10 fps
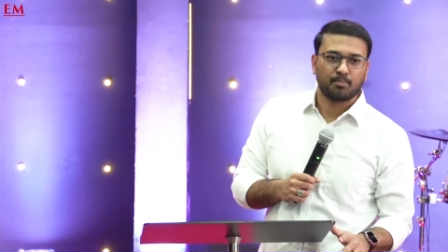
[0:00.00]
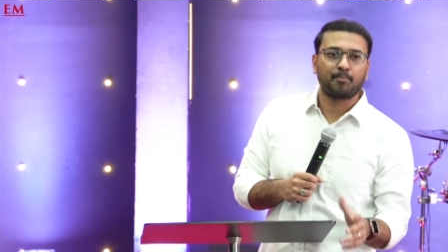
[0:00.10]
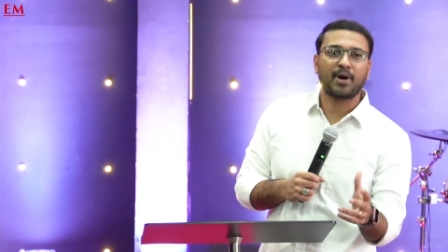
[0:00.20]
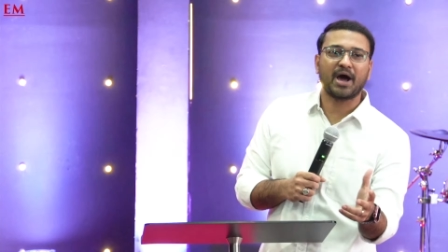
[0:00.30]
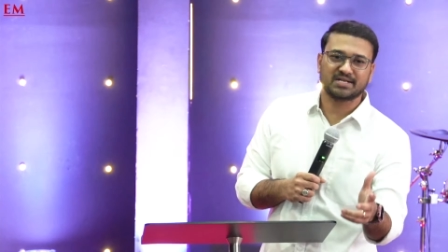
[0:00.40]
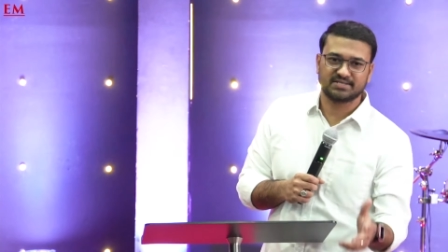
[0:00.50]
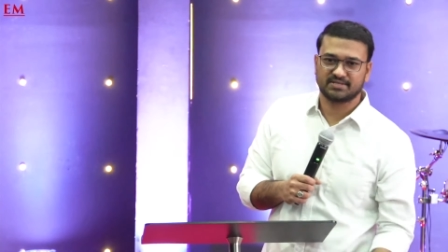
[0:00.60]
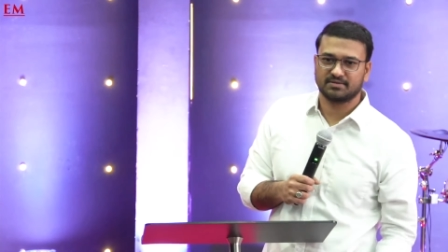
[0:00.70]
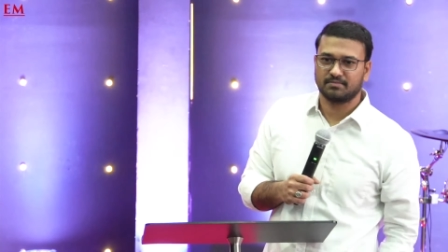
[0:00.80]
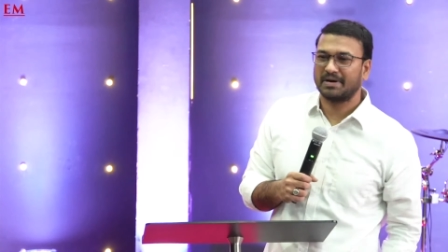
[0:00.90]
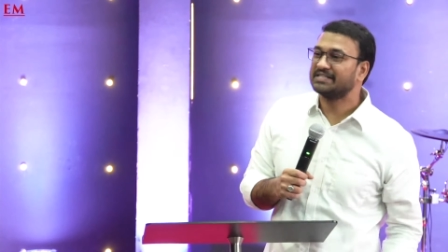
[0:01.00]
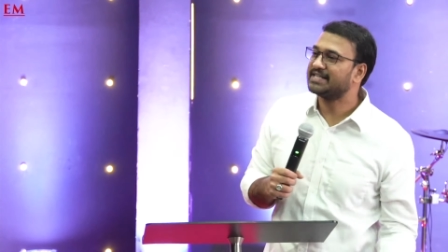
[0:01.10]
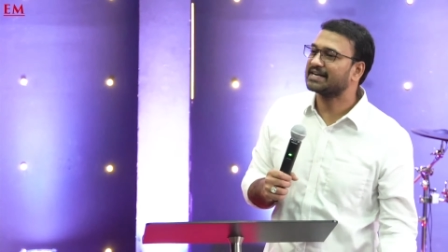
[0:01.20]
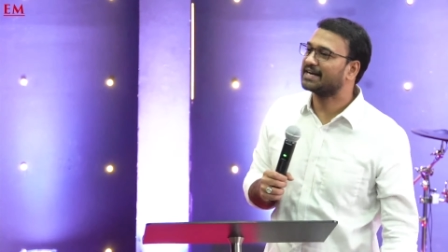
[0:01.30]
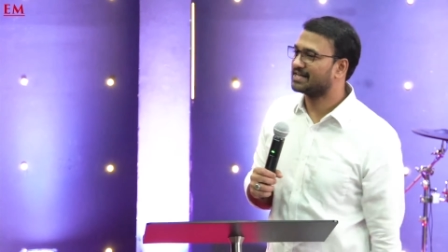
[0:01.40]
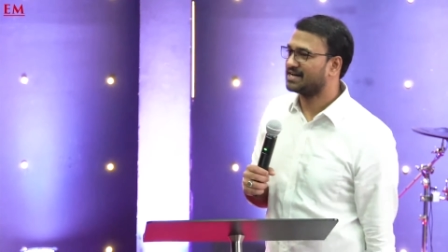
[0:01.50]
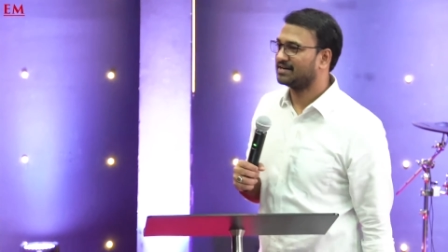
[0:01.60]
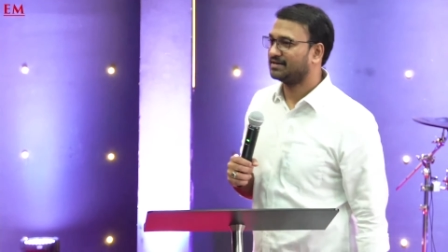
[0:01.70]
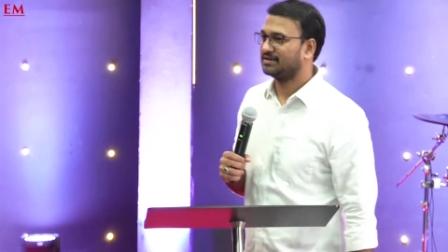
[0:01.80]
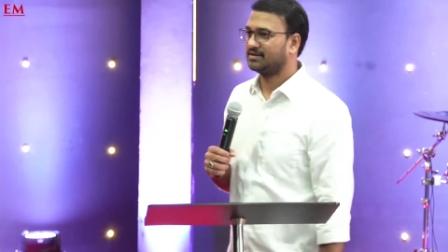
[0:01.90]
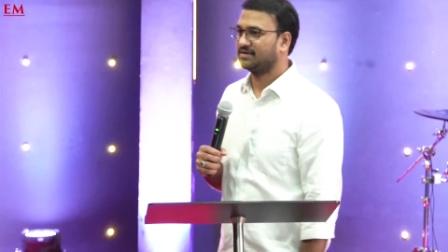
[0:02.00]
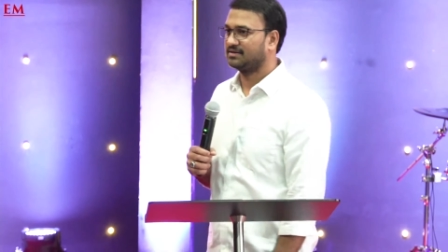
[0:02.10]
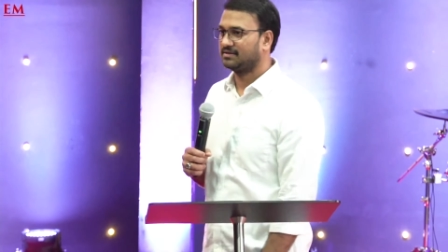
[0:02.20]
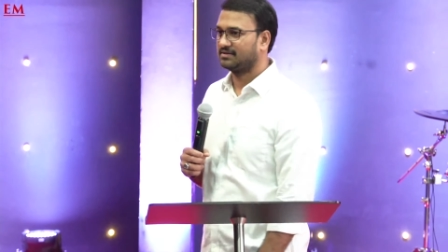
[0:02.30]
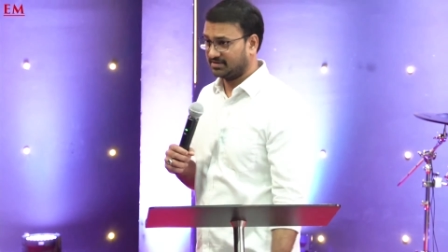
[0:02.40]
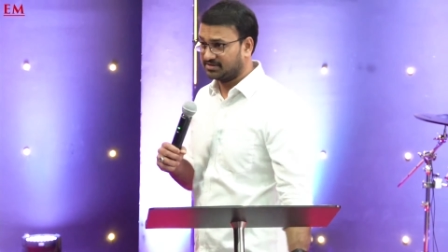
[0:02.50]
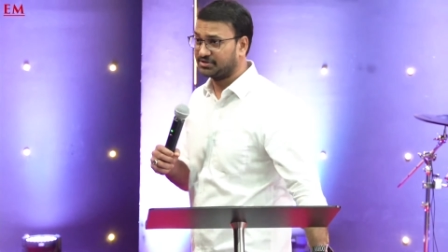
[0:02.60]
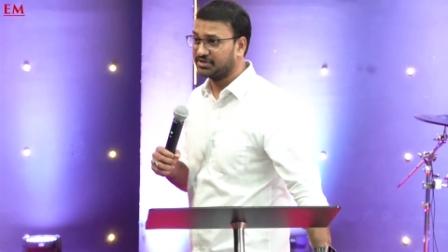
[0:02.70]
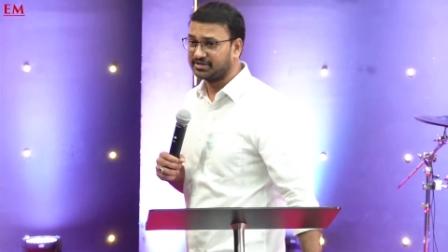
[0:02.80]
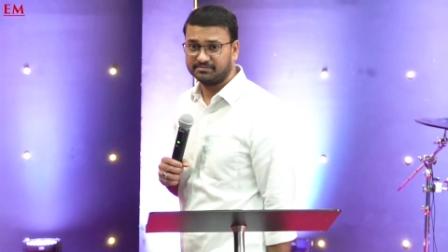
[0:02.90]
perks, manchida kada? It's good.